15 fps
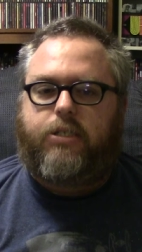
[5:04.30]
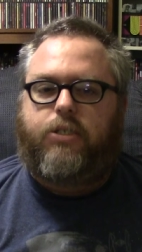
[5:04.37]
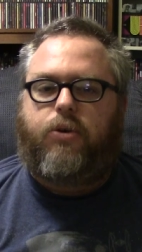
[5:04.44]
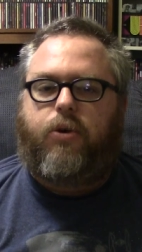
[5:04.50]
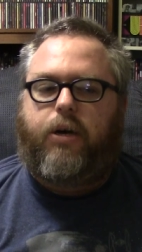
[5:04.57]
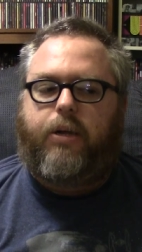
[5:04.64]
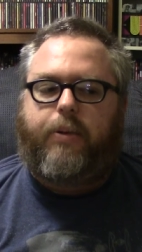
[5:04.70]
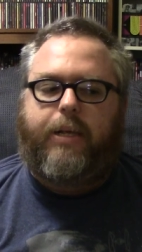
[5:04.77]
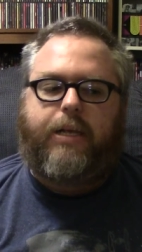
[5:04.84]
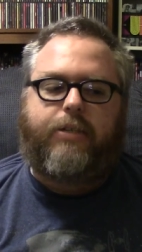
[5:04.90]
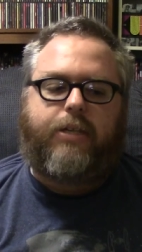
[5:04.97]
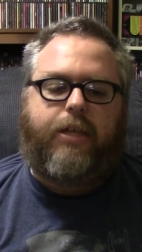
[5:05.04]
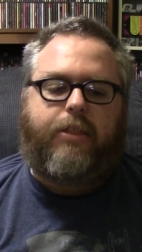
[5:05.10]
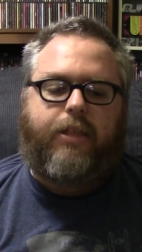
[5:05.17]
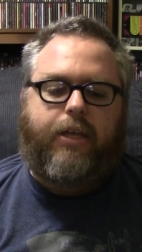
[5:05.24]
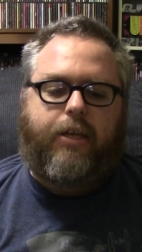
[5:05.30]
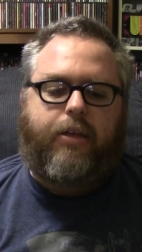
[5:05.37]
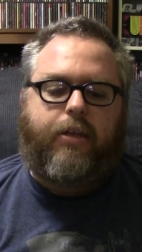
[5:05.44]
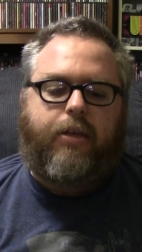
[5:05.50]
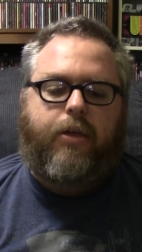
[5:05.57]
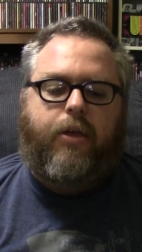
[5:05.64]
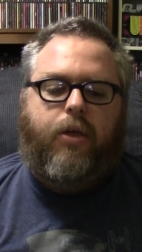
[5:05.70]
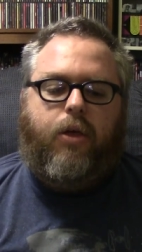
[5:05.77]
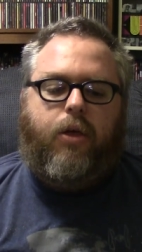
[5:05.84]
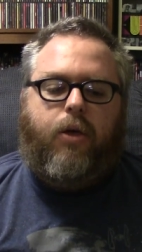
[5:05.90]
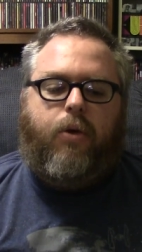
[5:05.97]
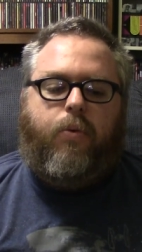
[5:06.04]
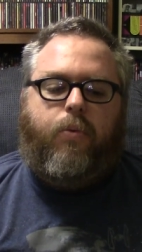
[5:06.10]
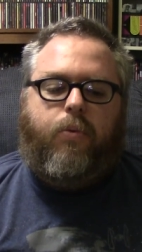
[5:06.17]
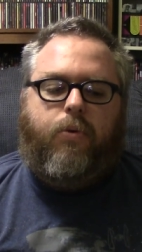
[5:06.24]
story, because I think
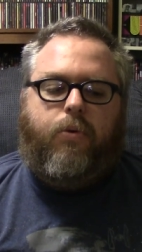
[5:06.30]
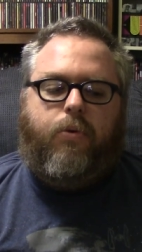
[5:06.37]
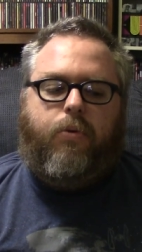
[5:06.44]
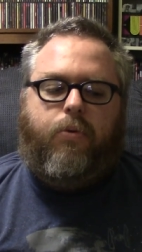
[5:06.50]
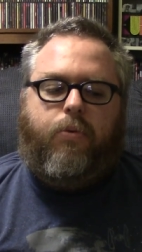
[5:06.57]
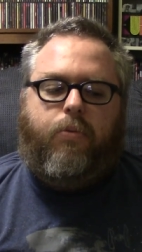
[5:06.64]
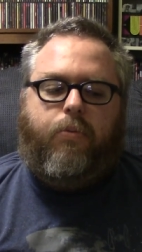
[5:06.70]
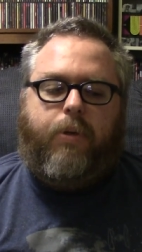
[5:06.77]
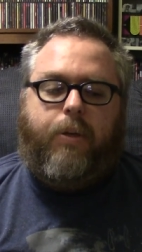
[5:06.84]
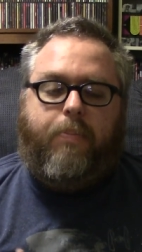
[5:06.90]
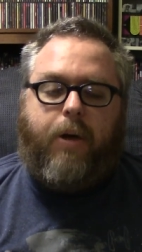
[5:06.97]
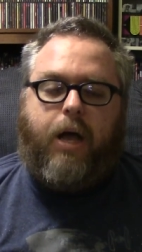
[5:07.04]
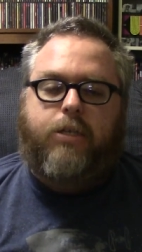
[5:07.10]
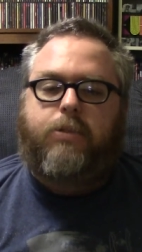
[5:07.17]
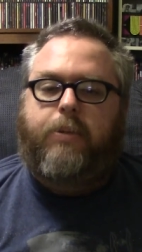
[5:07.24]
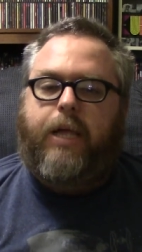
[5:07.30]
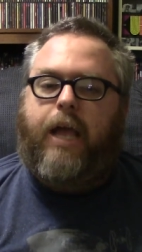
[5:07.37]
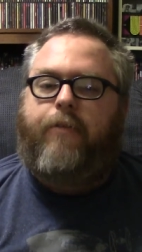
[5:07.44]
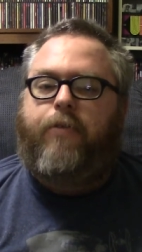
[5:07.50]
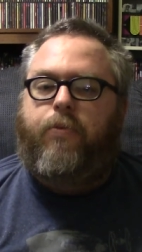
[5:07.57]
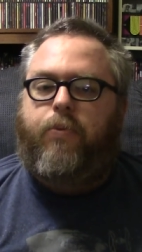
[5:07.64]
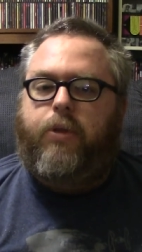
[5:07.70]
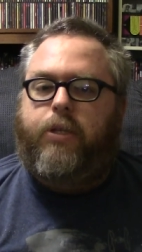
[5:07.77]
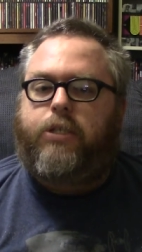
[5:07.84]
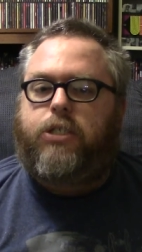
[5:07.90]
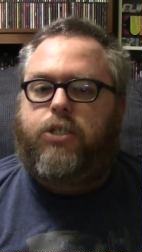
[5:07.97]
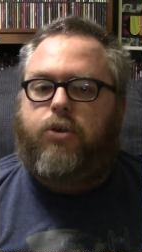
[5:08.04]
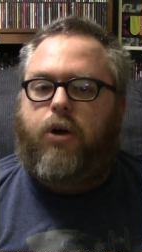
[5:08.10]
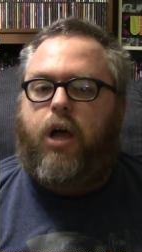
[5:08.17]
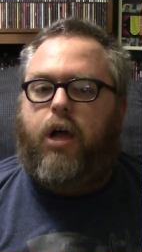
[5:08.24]
we could possibly have a really
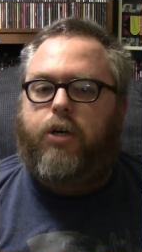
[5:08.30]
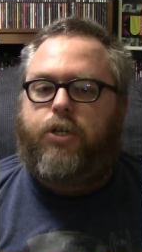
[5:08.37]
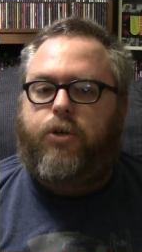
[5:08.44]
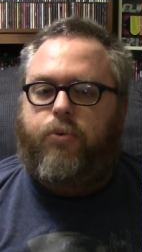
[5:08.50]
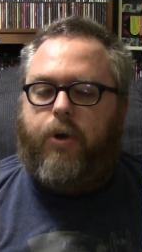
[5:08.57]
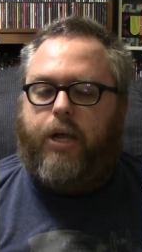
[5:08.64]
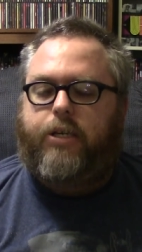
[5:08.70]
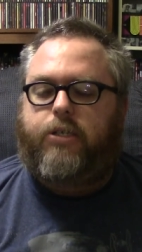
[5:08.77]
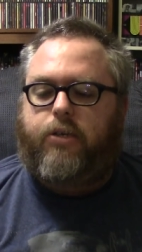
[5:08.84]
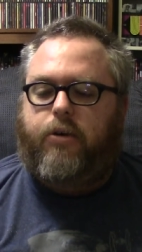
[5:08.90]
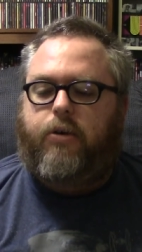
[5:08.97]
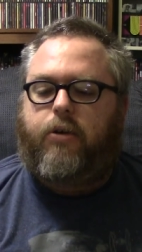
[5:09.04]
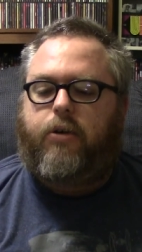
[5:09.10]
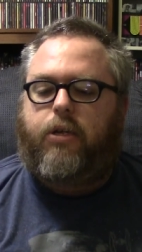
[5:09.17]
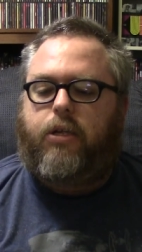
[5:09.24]
strong director